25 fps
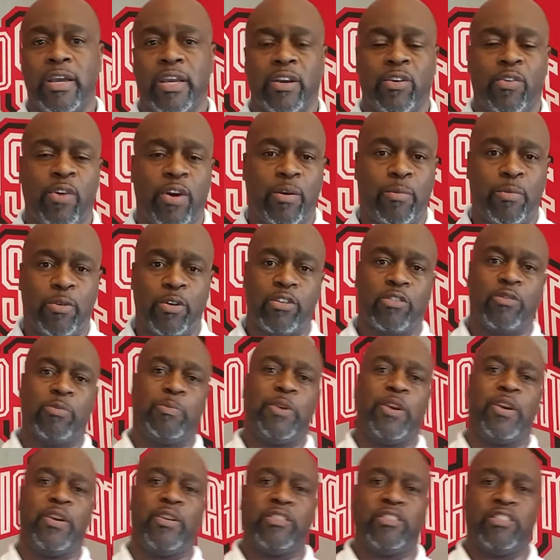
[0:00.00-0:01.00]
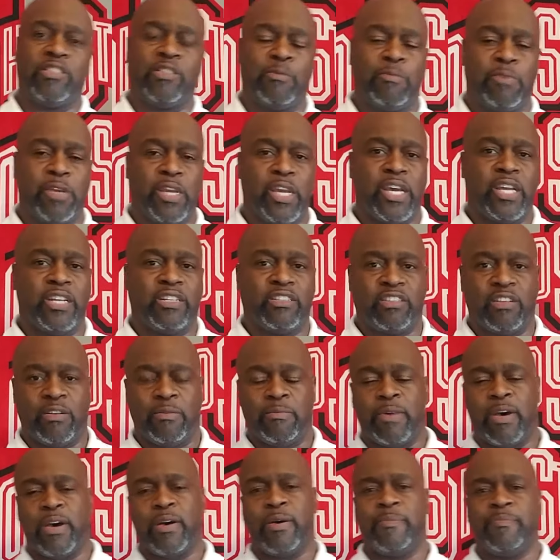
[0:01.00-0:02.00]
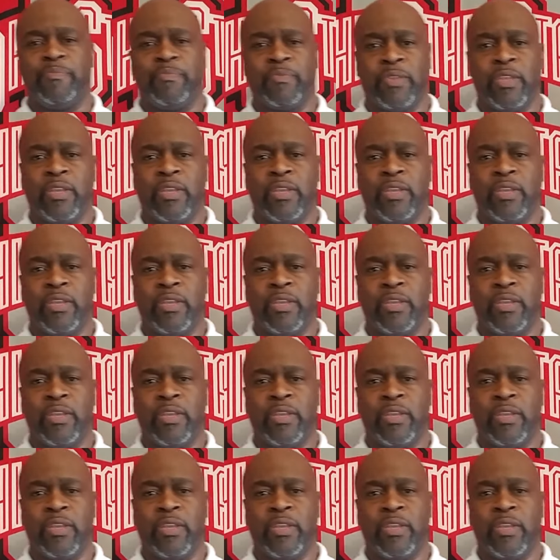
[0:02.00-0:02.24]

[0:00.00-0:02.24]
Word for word: incredible experience to be at some um,